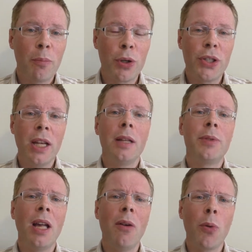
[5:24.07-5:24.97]
presented
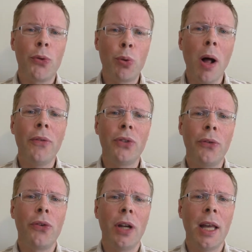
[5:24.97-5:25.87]
himself with 12
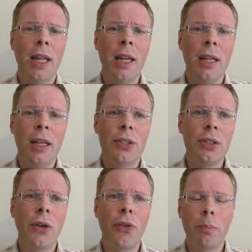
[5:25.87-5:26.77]
different identities
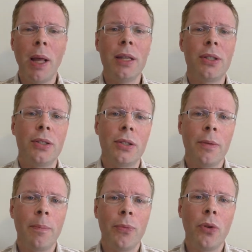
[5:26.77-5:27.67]
in different
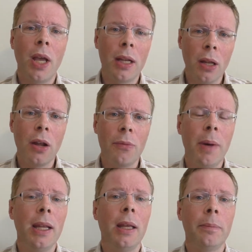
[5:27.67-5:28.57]
places to get a lot of
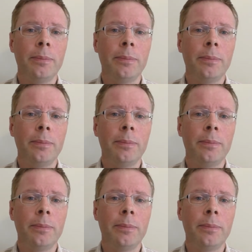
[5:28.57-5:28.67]
money.